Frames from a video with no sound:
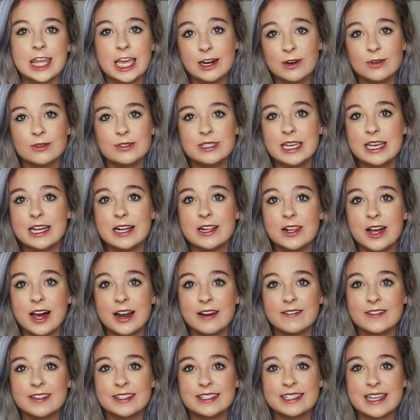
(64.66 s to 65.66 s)
they don't take a
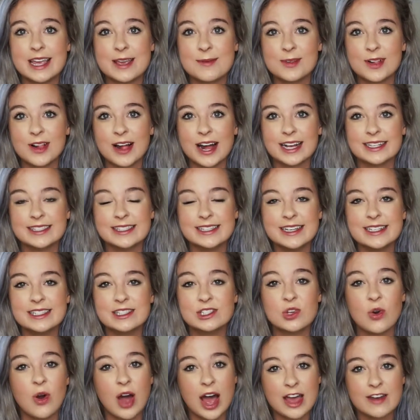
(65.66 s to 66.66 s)
lot of the same
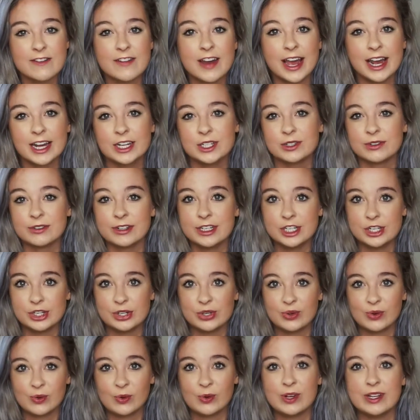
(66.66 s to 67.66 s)
classes, so I've had to
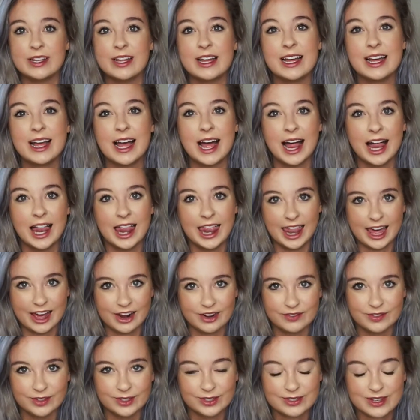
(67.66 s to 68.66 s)
redo a
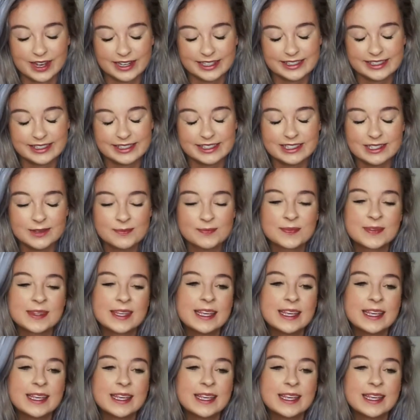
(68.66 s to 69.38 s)
lot of those classes.